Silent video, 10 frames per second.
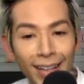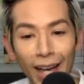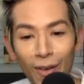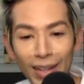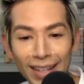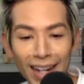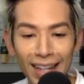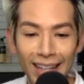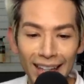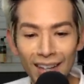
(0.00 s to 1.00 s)
Go
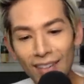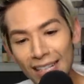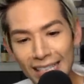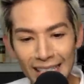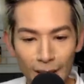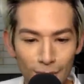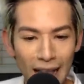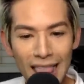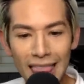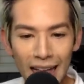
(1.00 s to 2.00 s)
and give it some
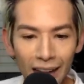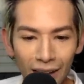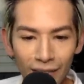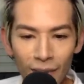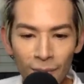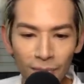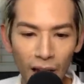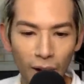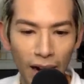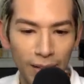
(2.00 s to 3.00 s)
love.
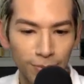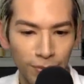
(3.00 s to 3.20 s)
All right.